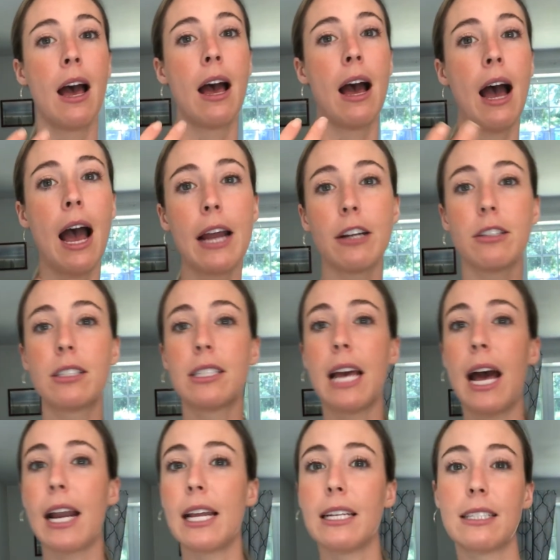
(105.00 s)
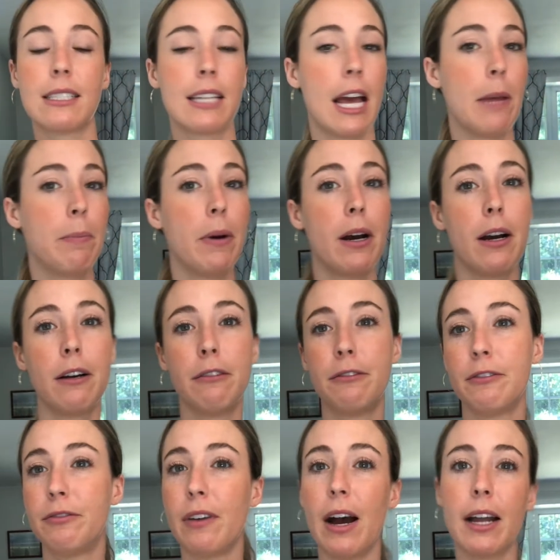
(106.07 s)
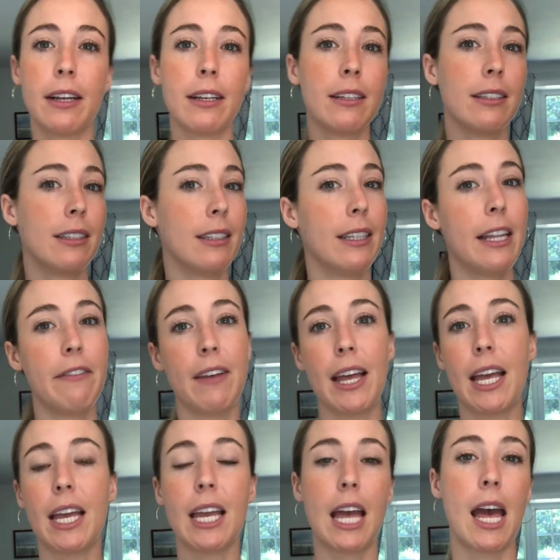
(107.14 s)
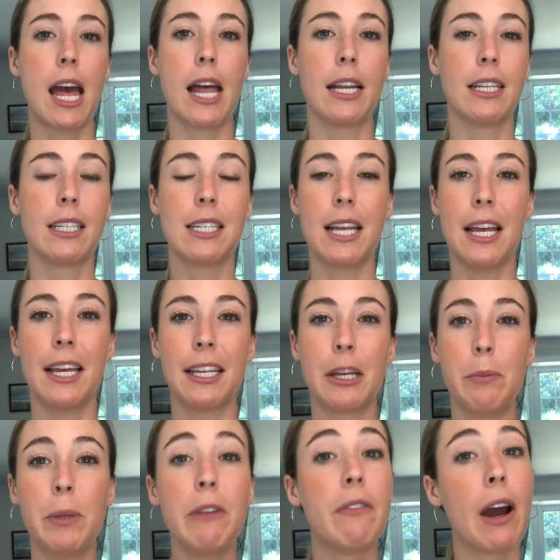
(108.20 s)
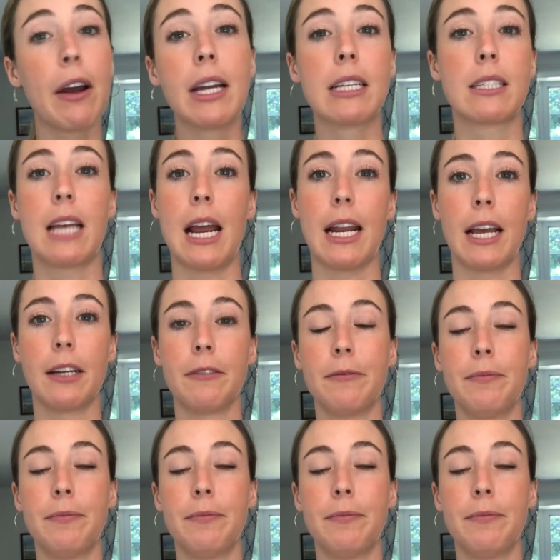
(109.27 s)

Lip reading: higher status type of fun living and it can be very exciting.